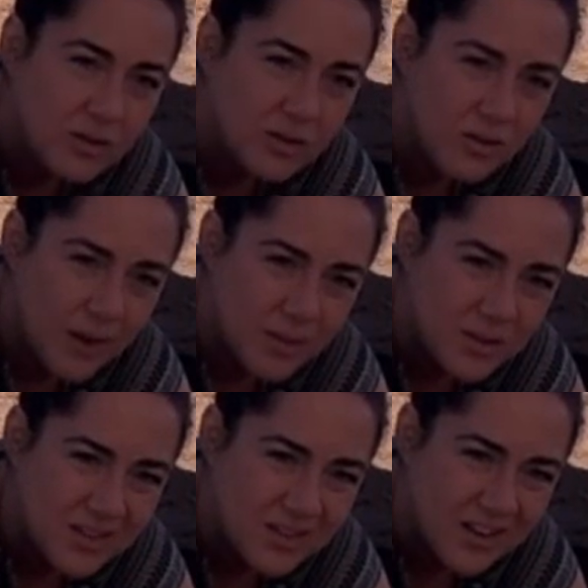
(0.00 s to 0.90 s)
two
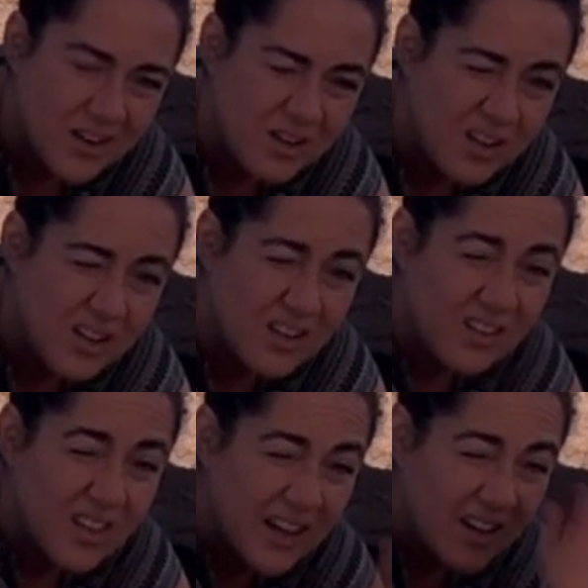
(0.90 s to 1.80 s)
options here. You can either
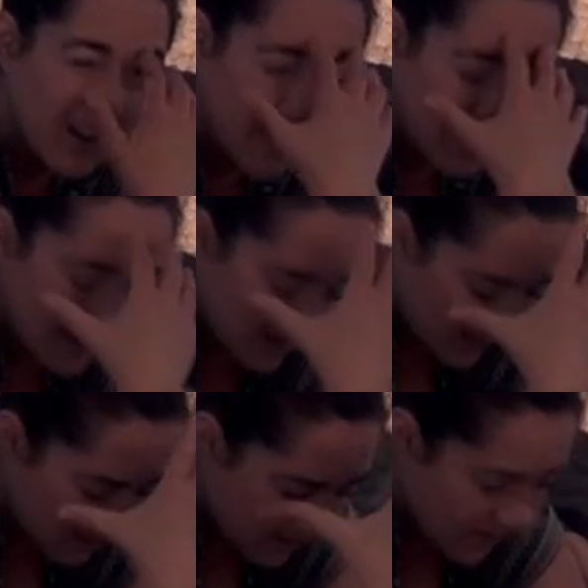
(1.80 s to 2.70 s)
let your head
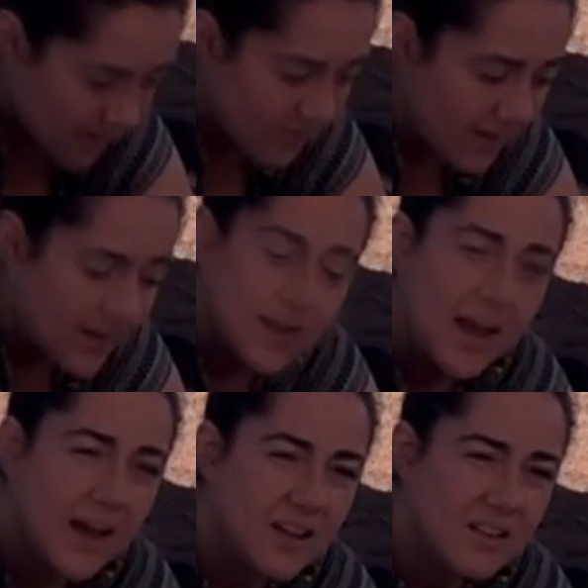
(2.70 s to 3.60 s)
hang and that can
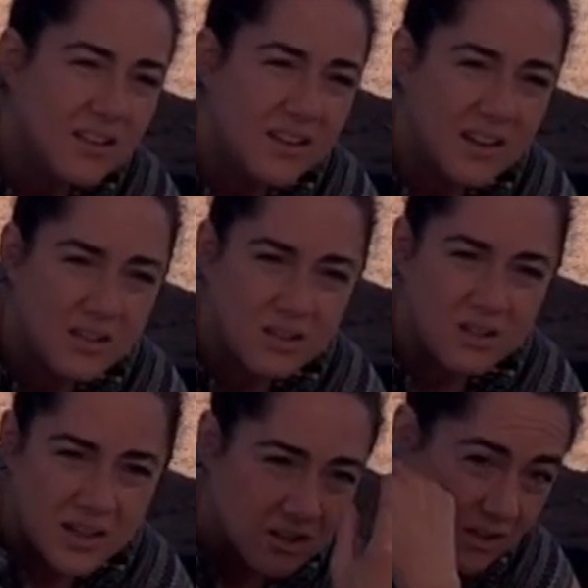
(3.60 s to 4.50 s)
add to the nice
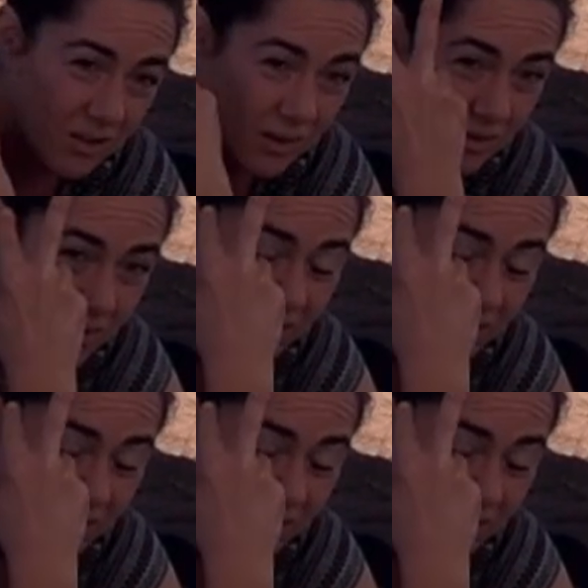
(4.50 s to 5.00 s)
stretch all the way through your